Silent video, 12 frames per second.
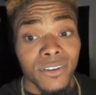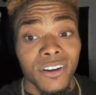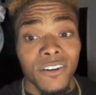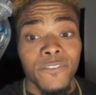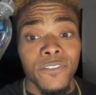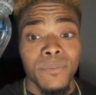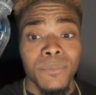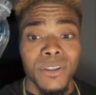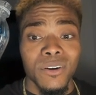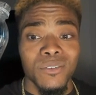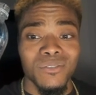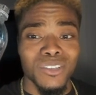Y'all feel me?
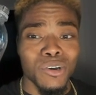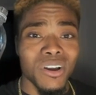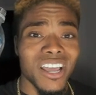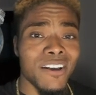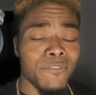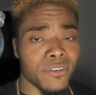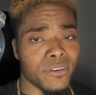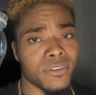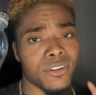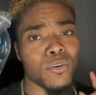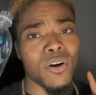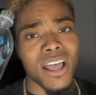Don't ever
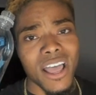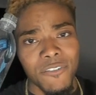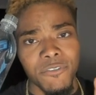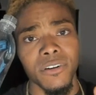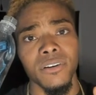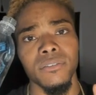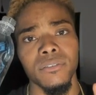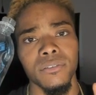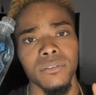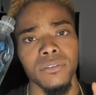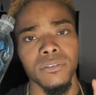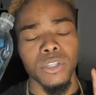
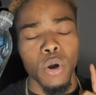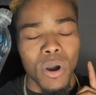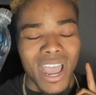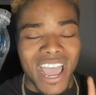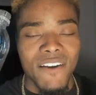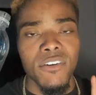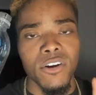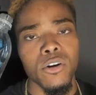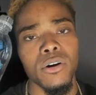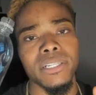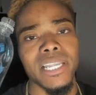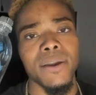
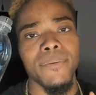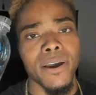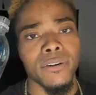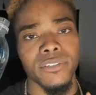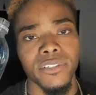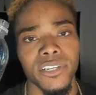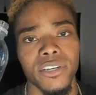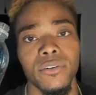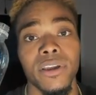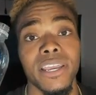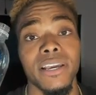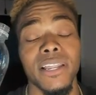go a day without drinking your
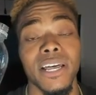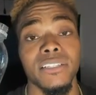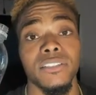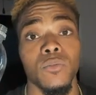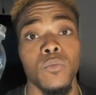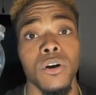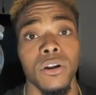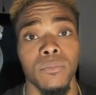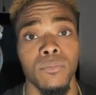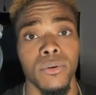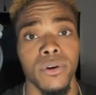8 glasses of water.